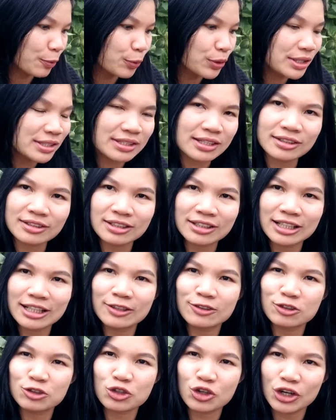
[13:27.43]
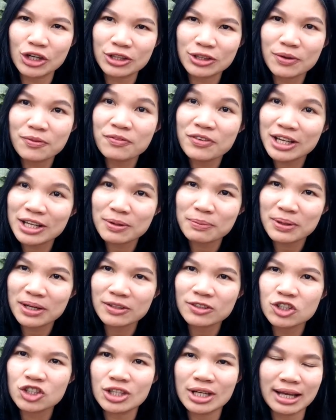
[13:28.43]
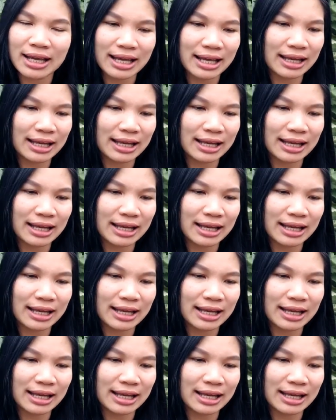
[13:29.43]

We certainly enjoy them very much,